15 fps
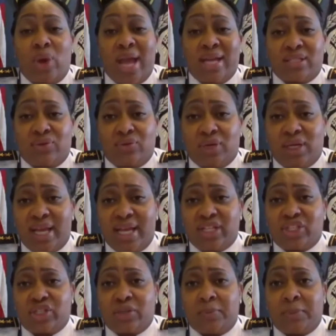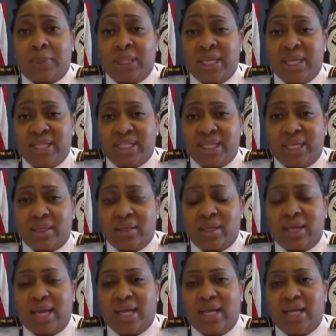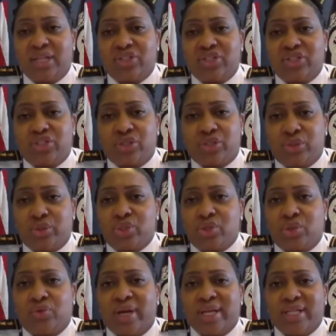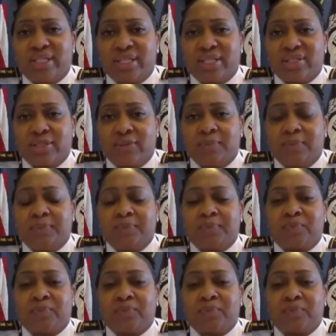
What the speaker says: as it relates to policing and institutional racism.